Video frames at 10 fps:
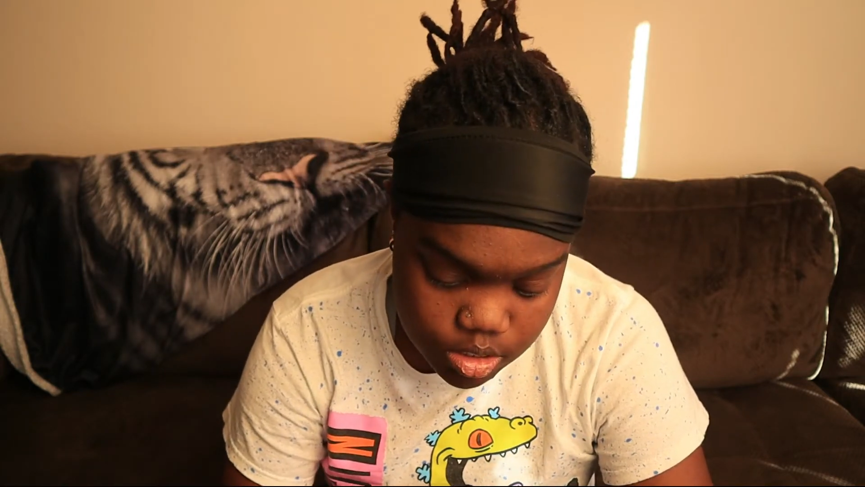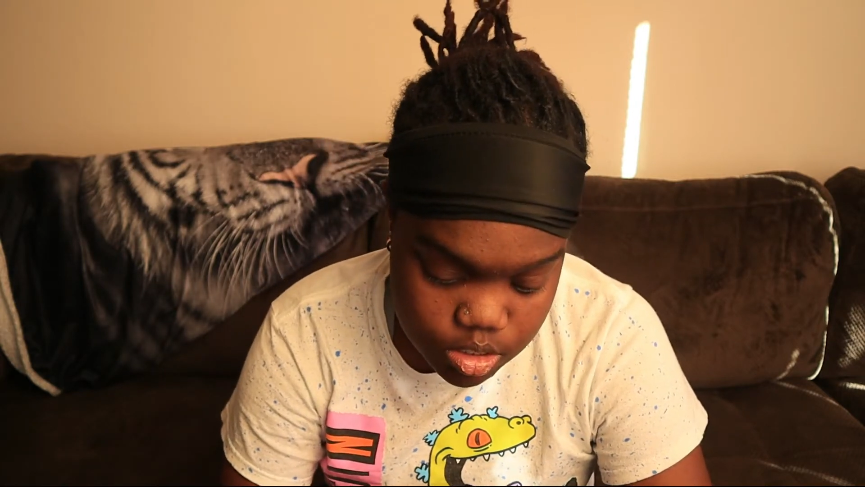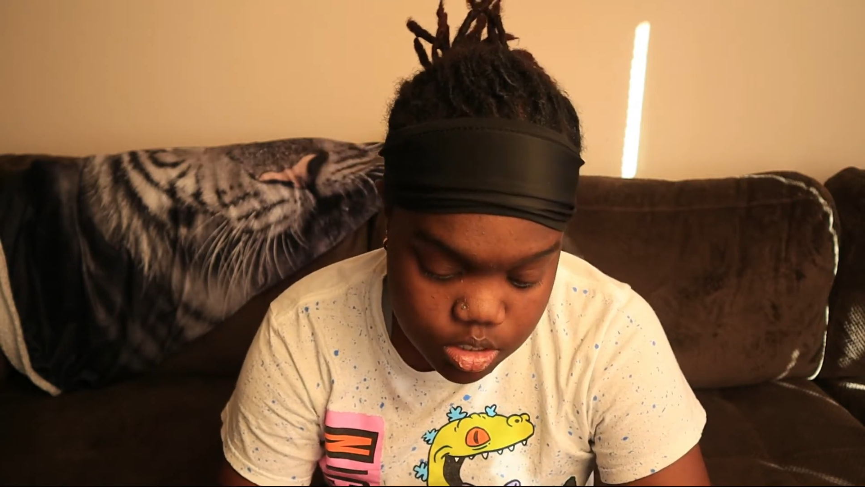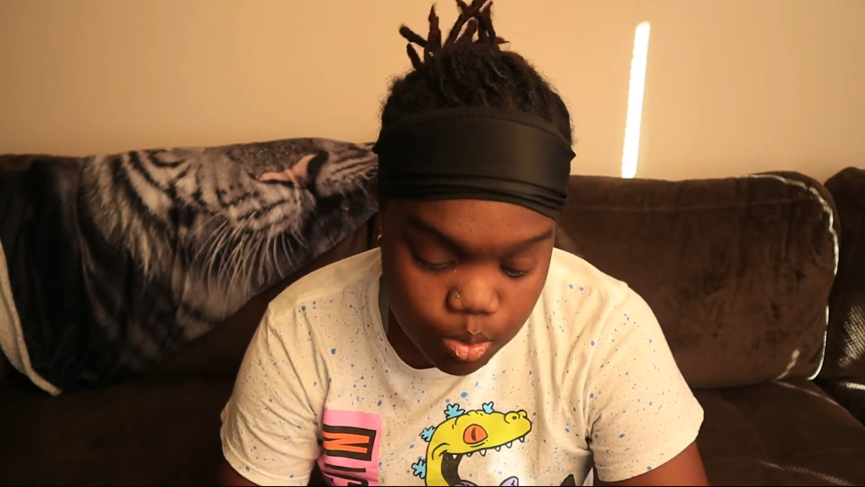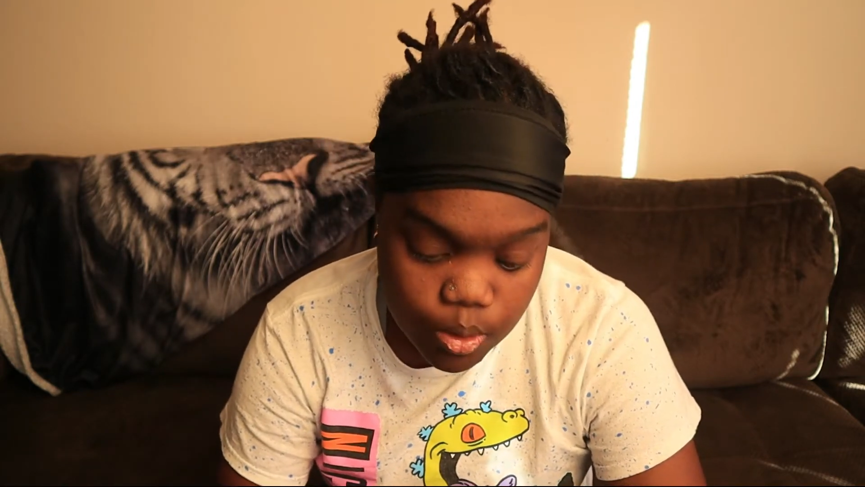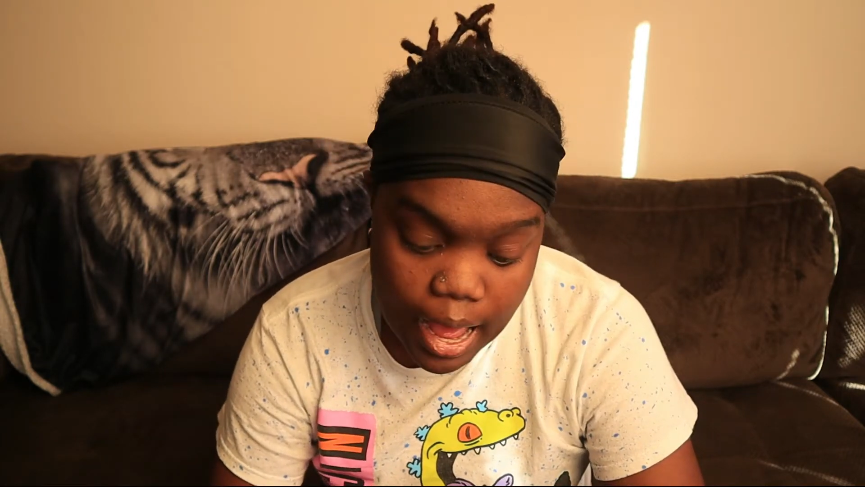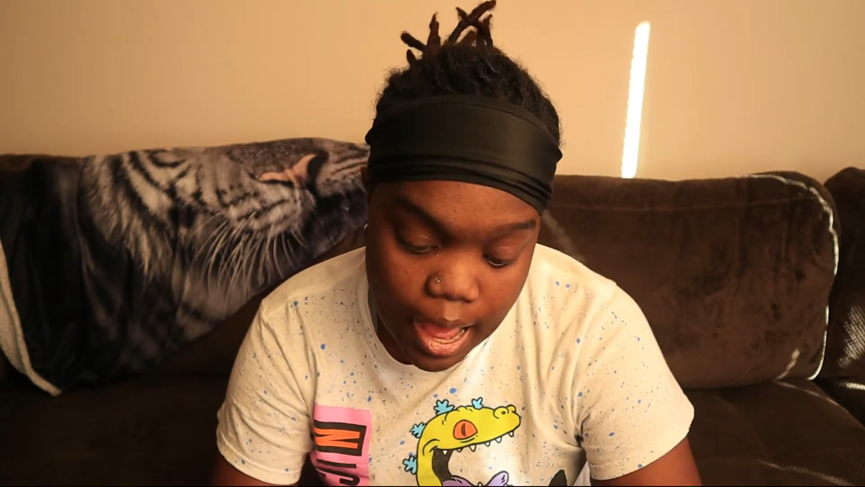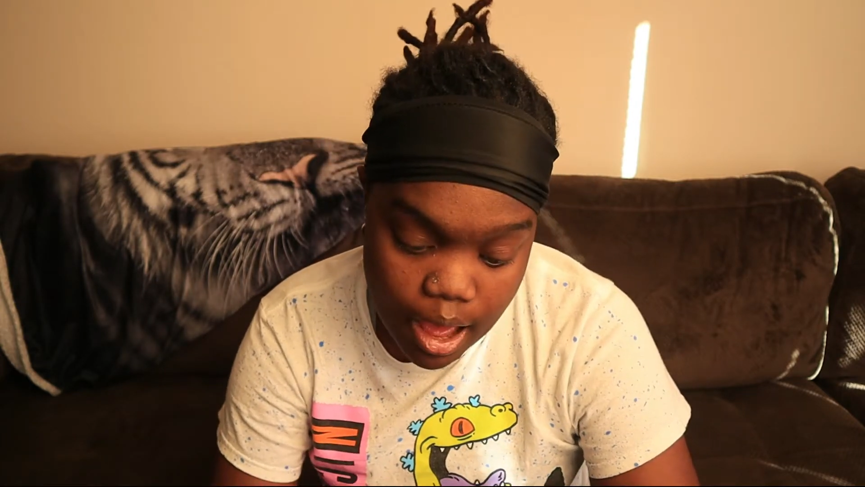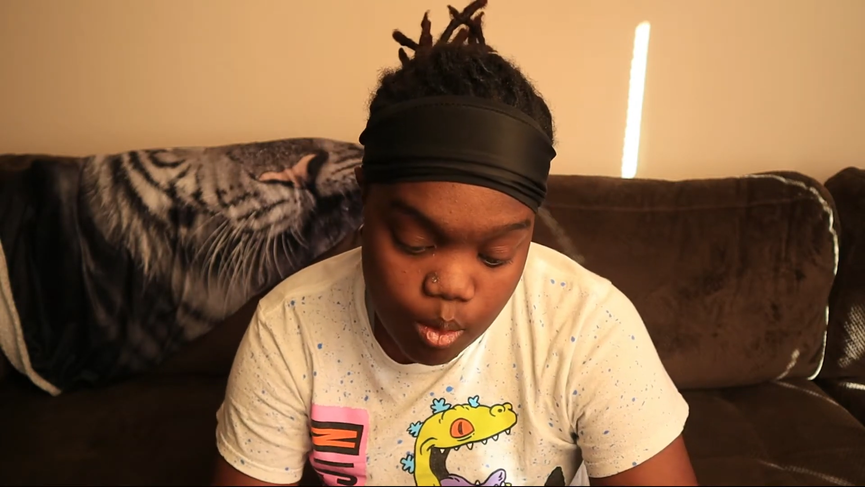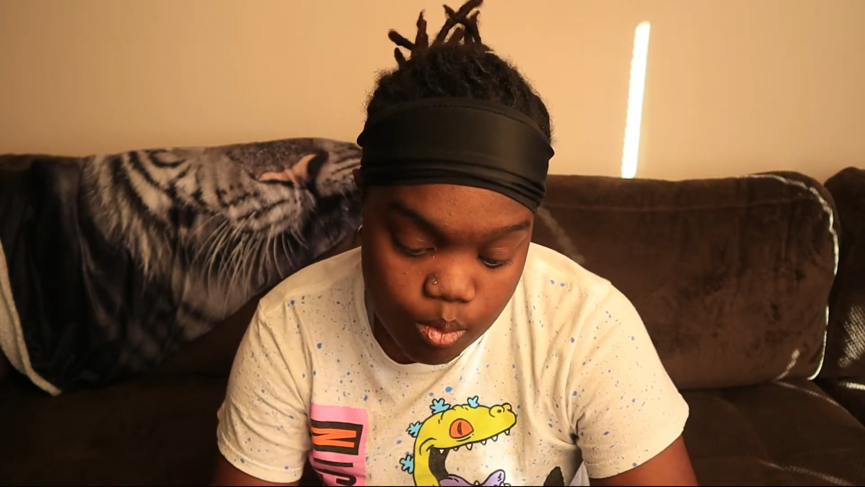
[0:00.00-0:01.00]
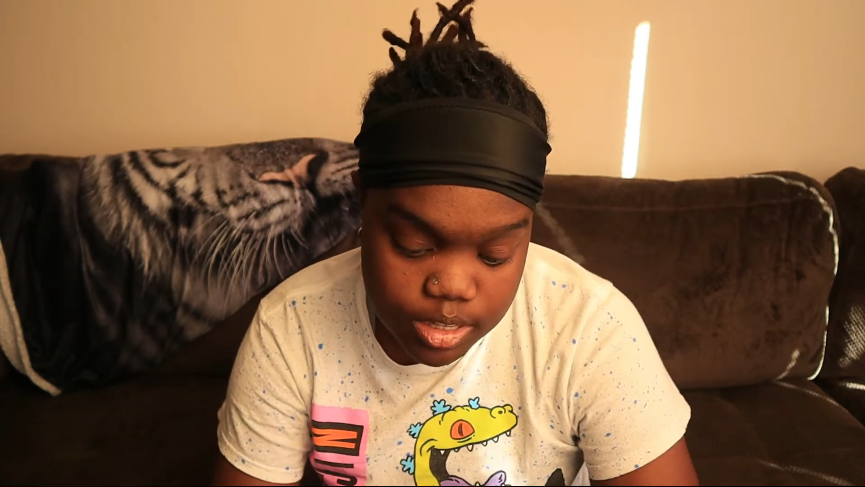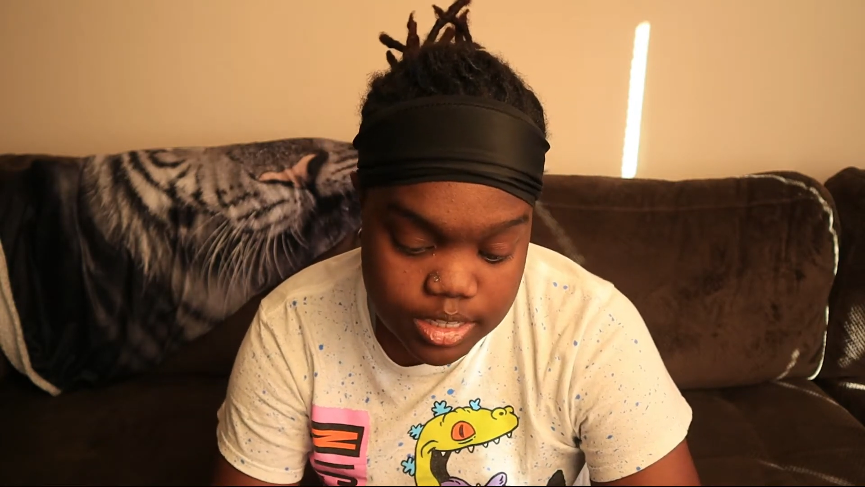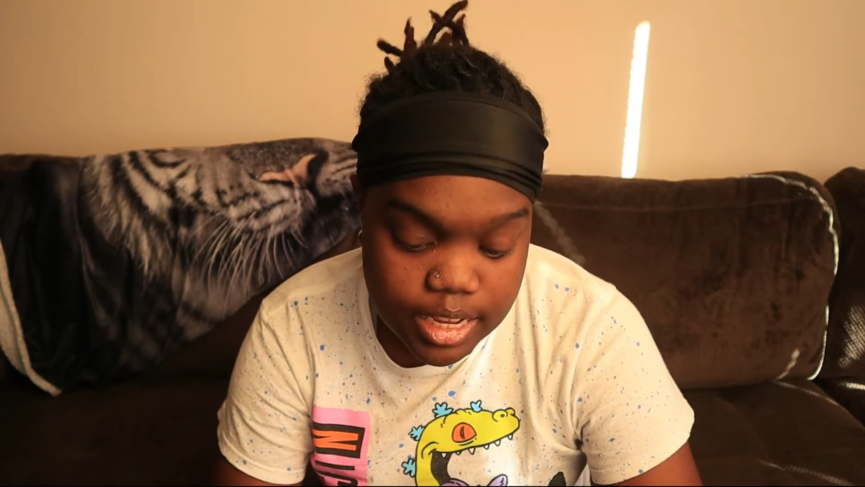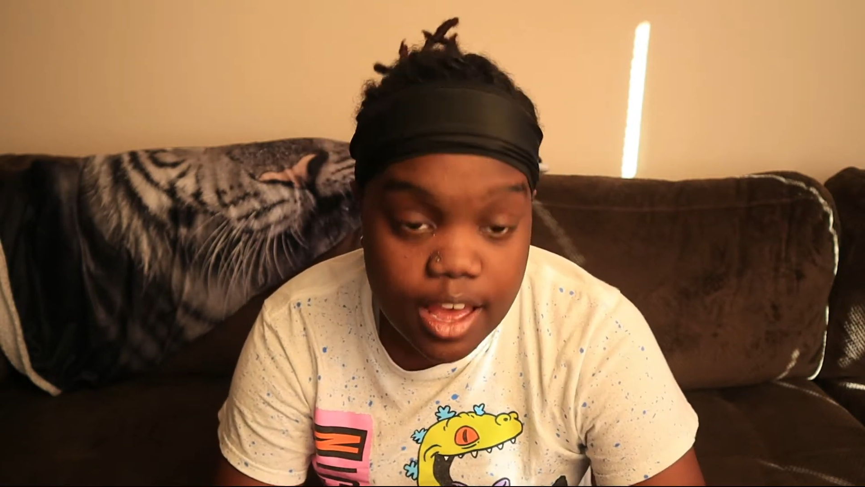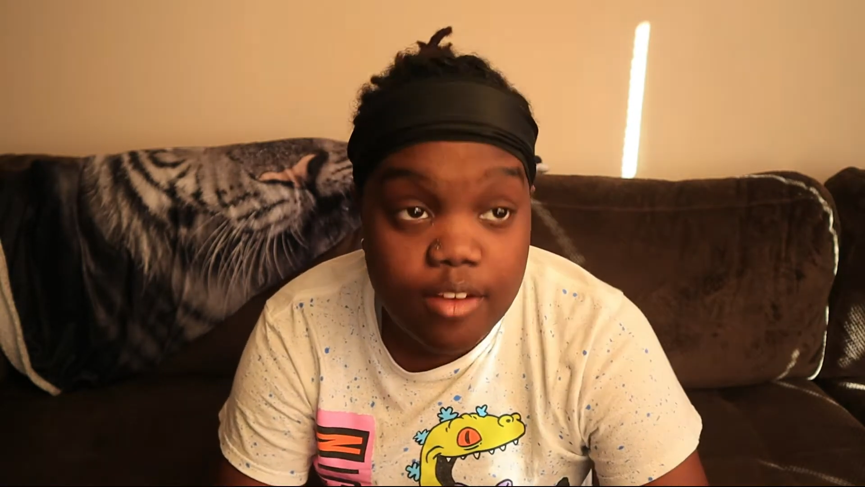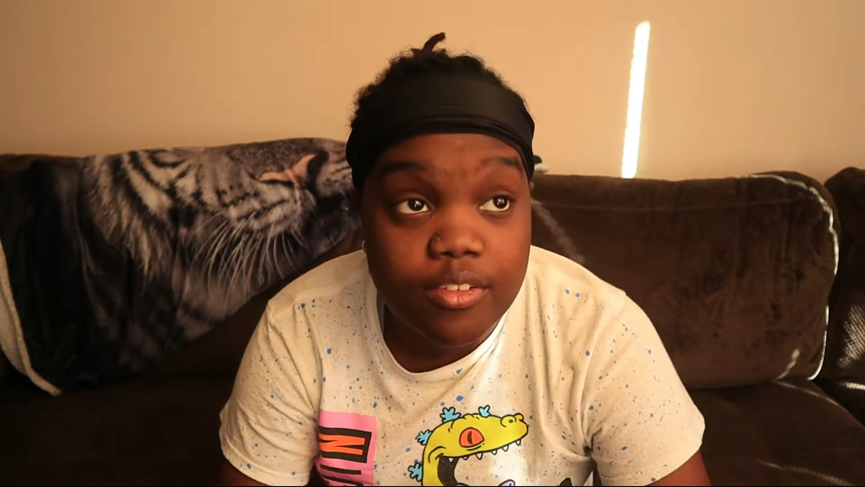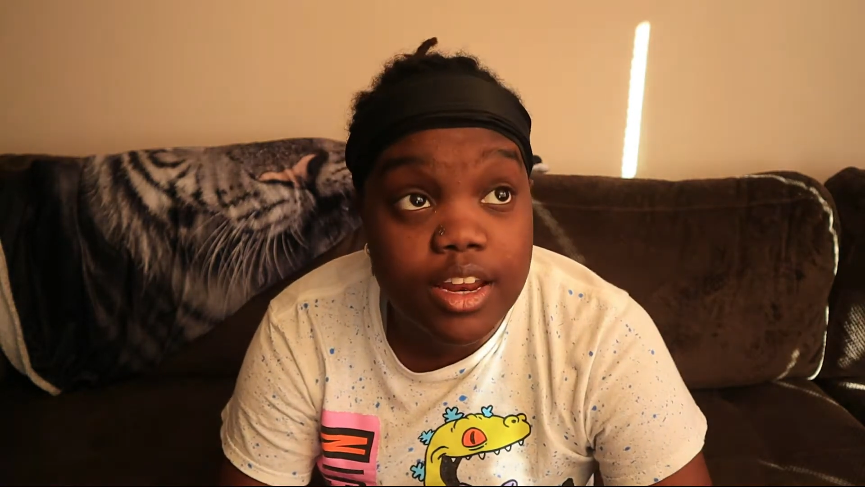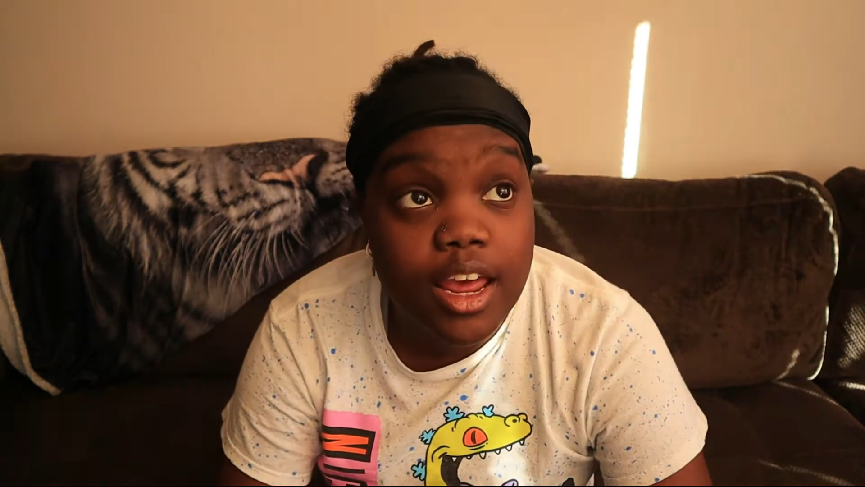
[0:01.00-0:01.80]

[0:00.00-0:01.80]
So what I want to have it